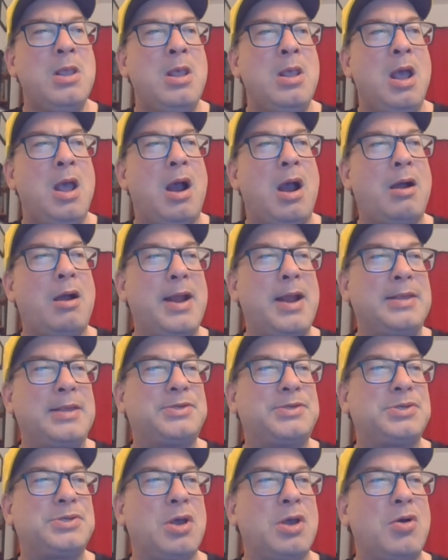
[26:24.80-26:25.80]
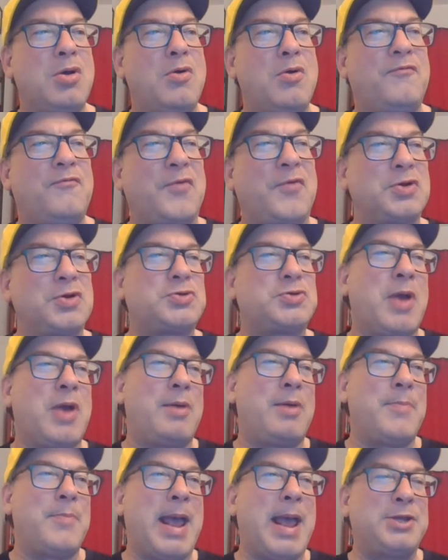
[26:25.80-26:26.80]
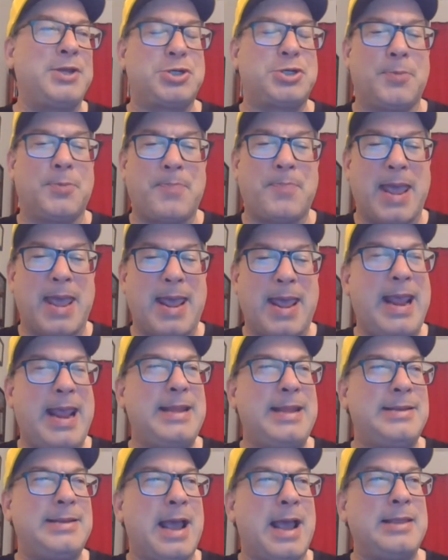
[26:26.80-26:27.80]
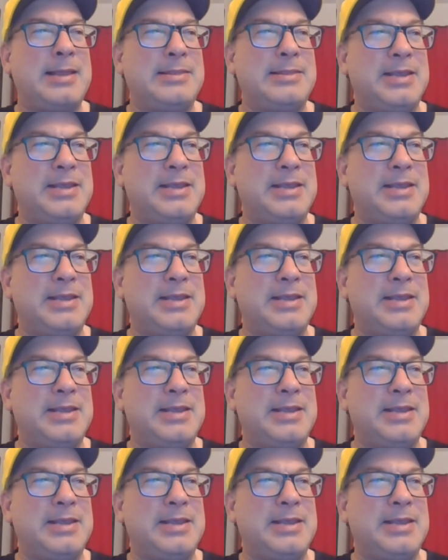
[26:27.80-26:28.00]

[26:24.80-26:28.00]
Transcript: All right, so first-round matchup, 8-9.